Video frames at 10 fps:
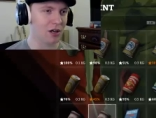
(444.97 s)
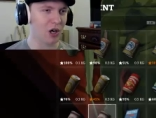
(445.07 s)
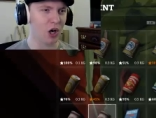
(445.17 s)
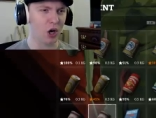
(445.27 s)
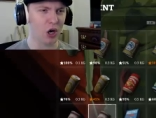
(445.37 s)

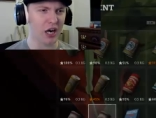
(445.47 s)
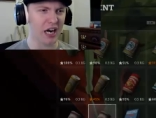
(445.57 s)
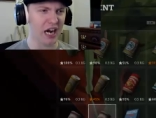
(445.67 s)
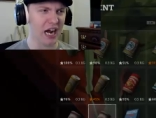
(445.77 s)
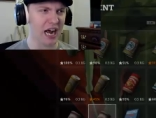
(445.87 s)
Oh
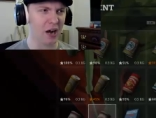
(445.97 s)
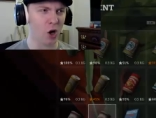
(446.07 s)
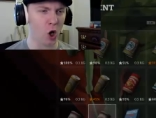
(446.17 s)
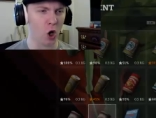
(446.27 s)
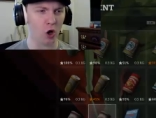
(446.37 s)
yeah.
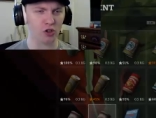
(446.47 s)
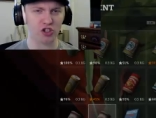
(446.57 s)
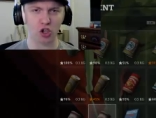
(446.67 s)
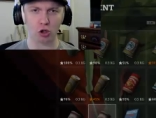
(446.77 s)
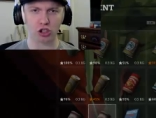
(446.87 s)
Oh,
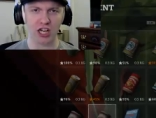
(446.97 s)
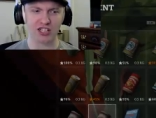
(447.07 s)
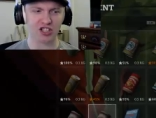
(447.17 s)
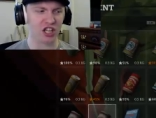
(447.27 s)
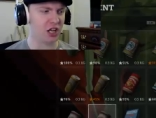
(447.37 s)
so
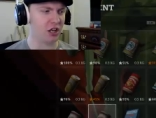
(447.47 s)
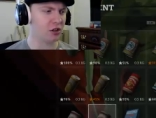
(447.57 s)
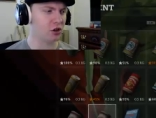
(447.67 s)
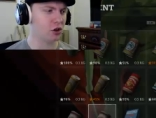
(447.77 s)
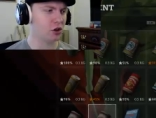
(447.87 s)
tasty.
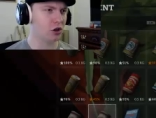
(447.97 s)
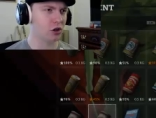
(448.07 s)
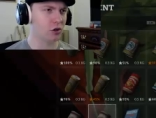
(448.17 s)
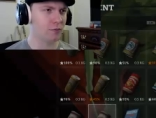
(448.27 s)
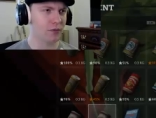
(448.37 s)

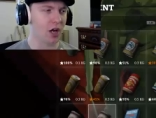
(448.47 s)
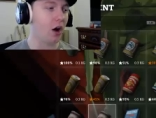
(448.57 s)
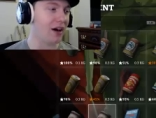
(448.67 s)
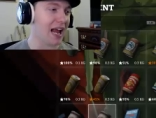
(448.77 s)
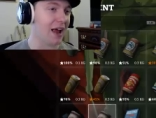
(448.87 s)

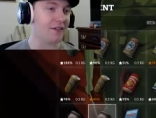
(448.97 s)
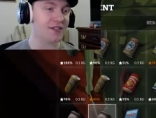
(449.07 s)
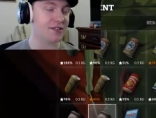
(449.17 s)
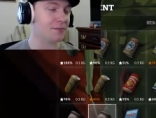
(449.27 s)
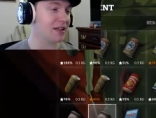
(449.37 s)
Oh, and I have
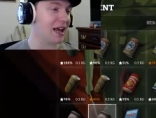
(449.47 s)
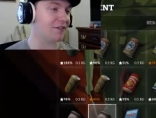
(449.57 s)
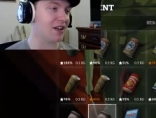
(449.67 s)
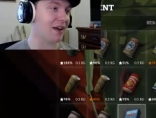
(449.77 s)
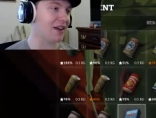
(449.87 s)
some
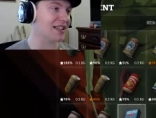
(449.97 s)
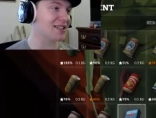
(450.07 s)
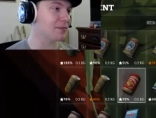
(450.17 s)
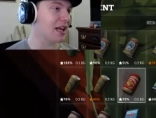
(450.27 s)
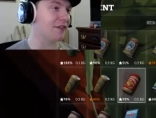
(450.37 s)
left. I've got
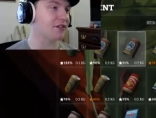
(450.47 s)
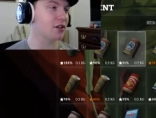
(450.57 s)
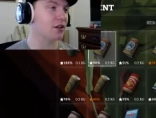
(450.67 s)
some left.